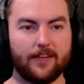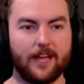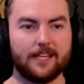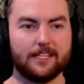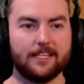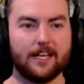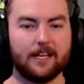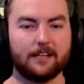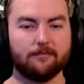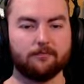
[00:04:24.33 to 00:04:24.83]

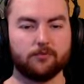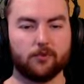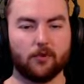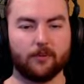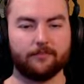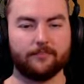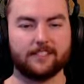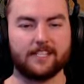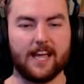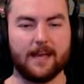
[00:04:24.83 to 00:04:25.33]
and get sort
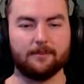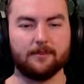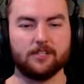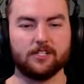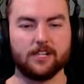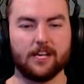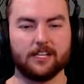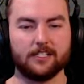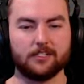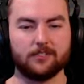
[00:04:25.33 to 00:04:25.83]
of damage
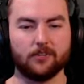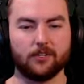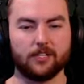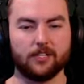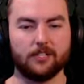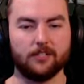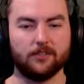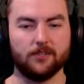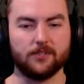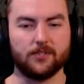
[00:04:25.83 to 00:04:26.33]
and sort of
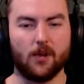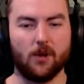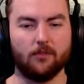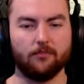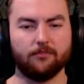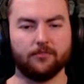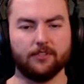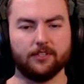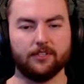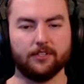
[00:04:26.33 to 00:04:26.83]
kills
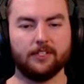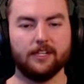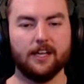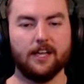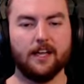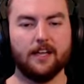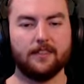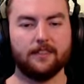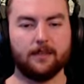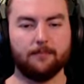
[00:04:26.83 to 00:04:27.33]
on the
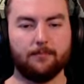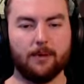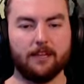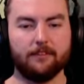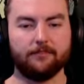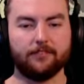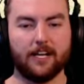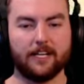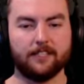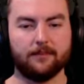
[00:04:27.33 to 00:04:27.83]
B
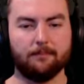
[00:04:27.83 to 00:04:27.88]
flag, the